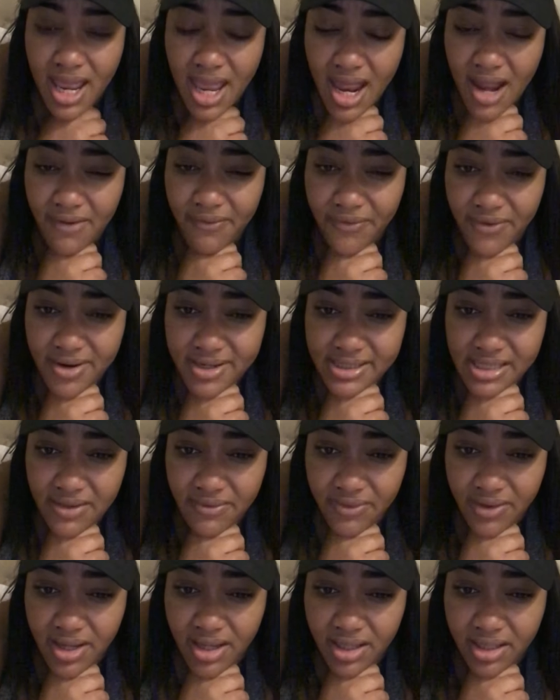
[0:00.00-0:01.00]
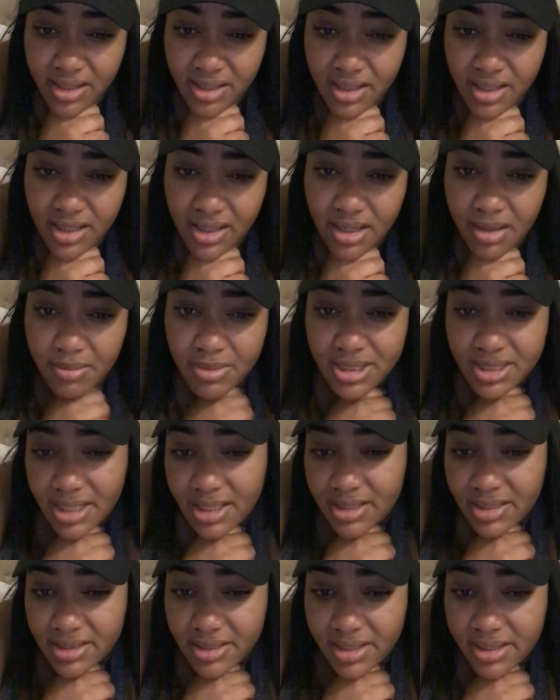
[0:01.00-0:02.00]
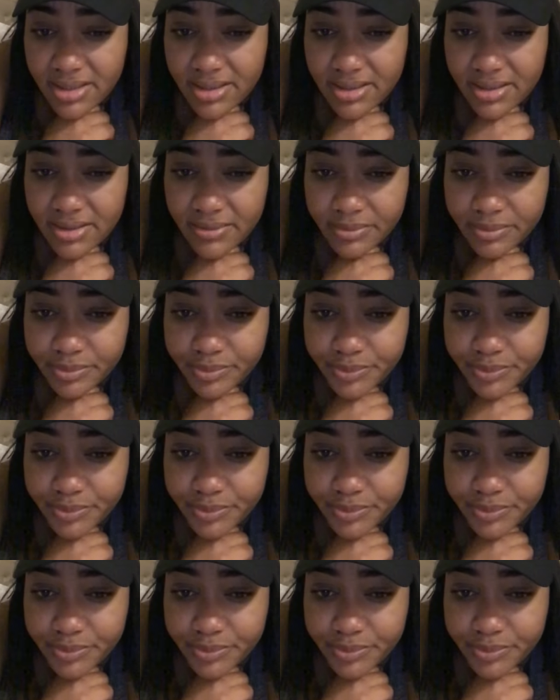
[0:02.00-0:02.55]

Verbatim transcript: And first of all, let me tell you this.